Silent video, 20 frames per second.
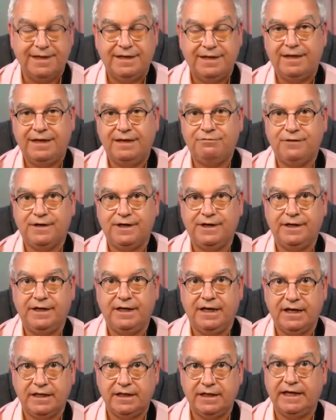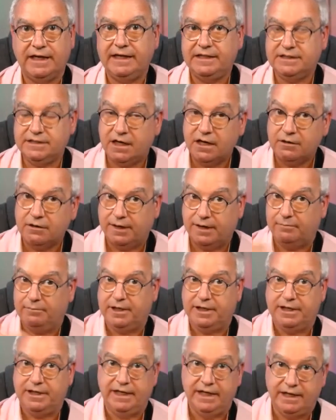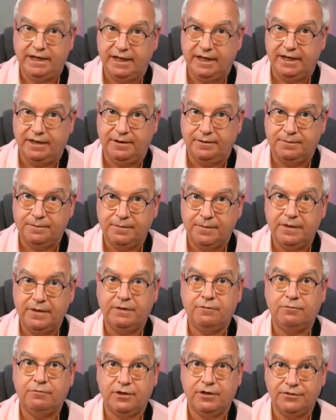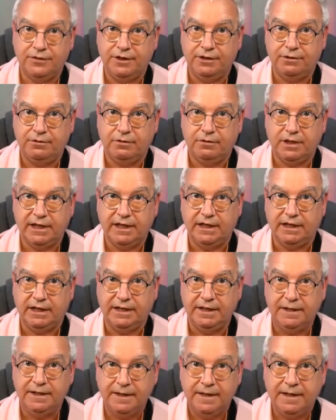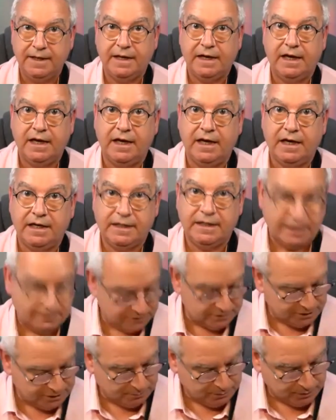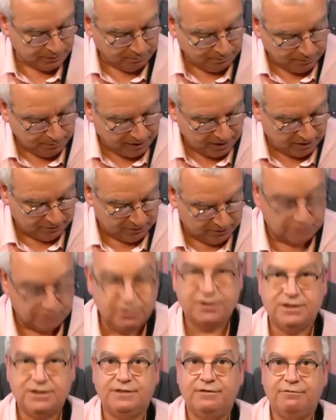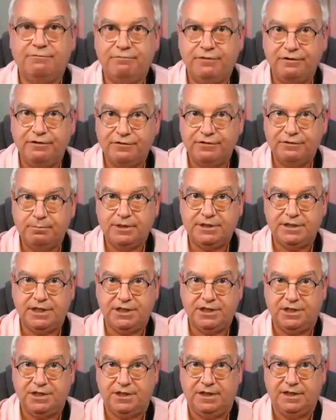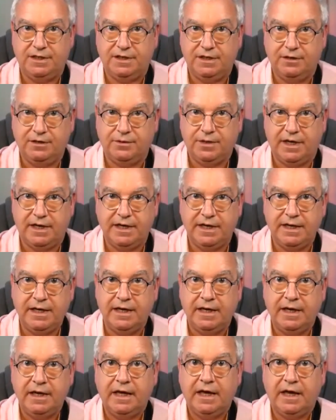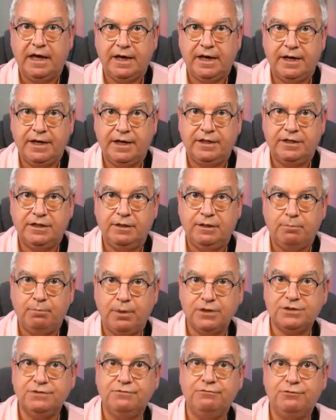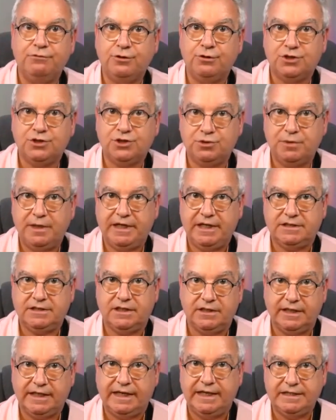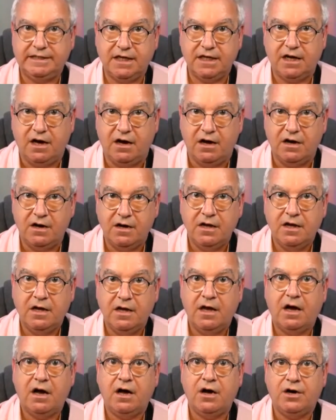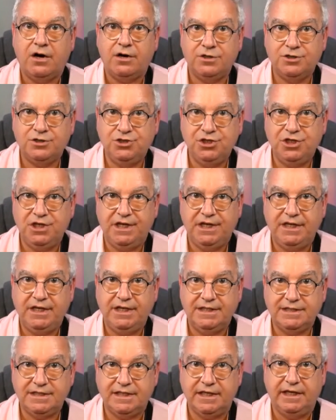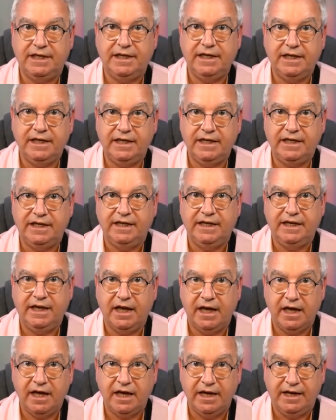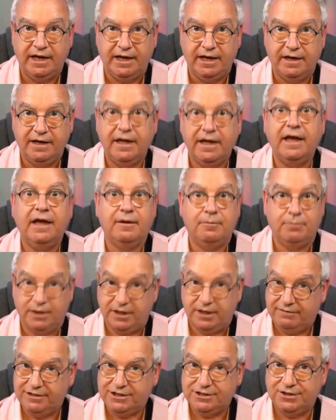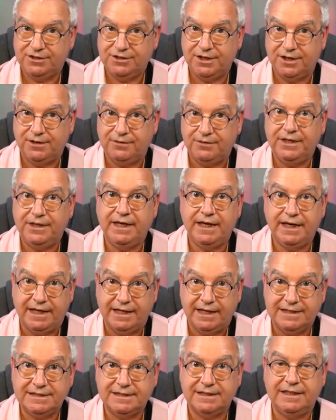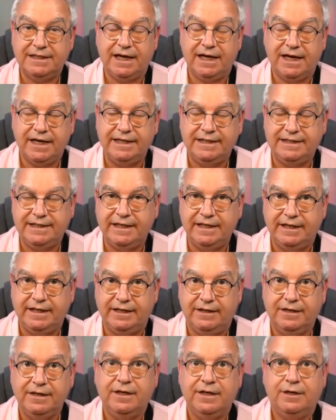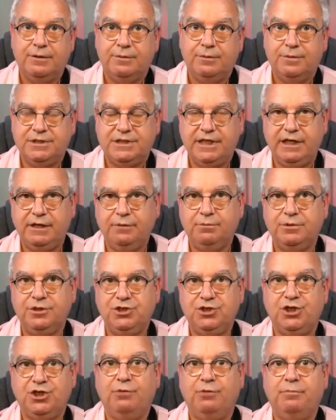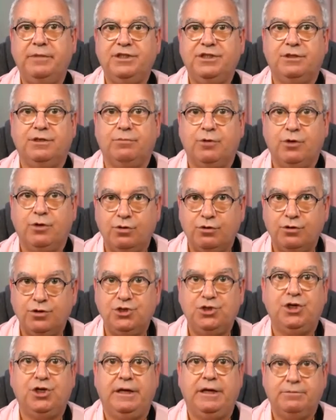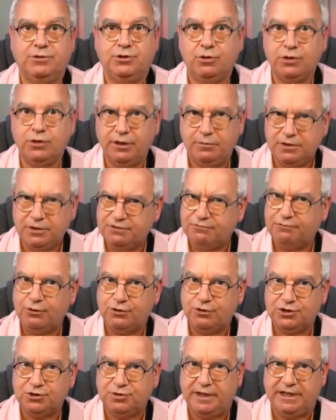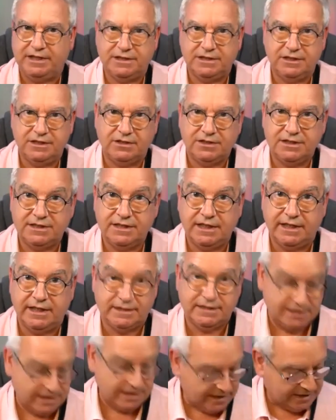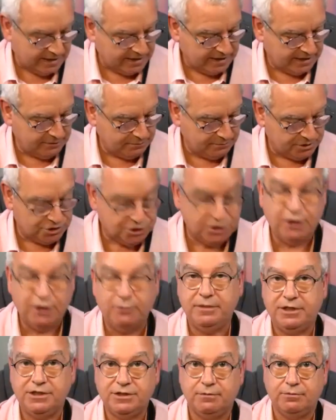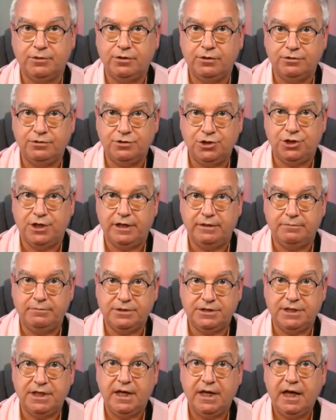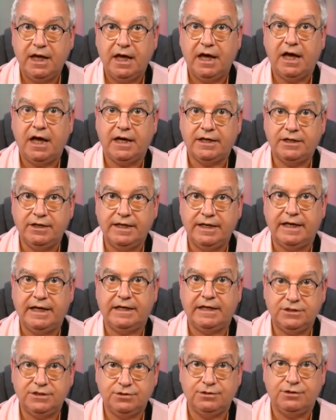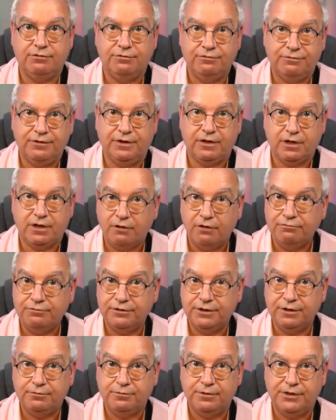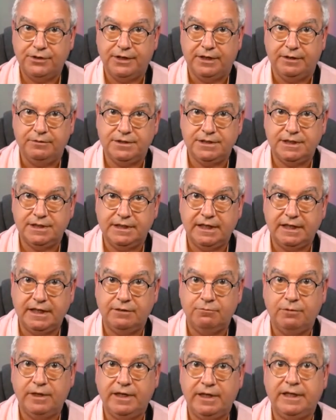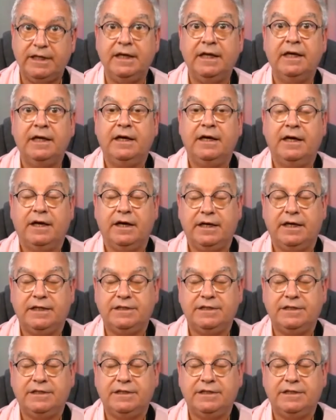If I had a guitar around my neck now, rather than the ukulele, uh, and I was to put a bar across the fifth position, okay, uh, the bottom four strings on the guitar are G, C, E, A believe it or not. Yeah. So the idea was he would show me some chord shapes, although it was four strings and not six. He would show me some chord shapes I could get sort of uh, confident with those. And then when uh,